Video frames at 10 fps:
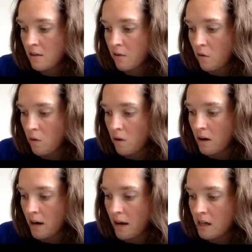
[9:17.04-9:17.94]

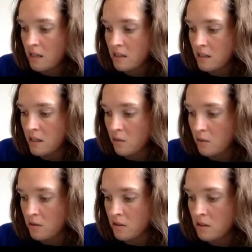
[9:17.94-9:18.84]
4x
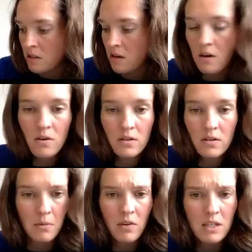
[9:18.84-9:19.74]
equals 0.
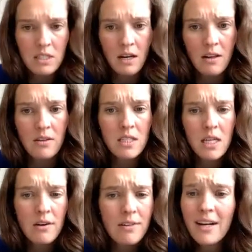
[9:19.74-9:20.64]
Some of us get a little
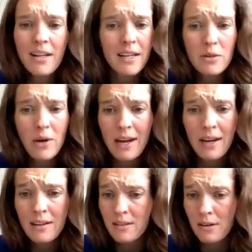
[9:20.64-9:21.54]
scared there. That's okay.
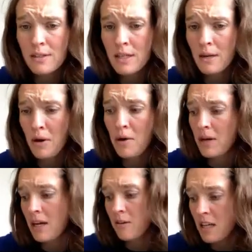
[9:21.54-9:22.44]
0 is a number. We
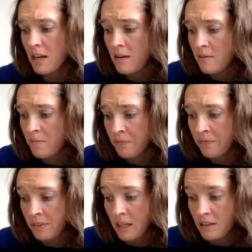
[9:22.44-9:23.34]
can use it.
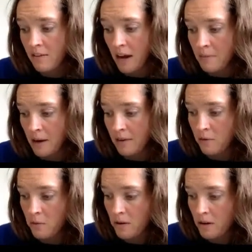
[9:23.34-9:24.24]
Divide by
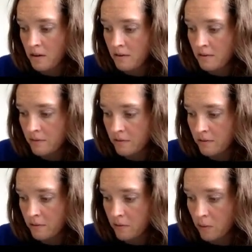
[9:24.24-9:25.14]
4.
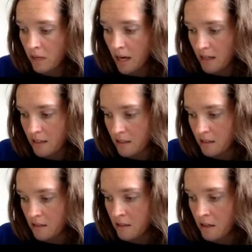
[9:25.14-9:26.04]
We get x is
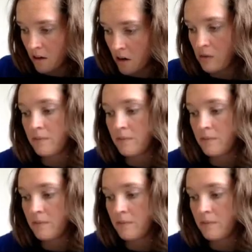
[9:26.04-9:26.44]
0.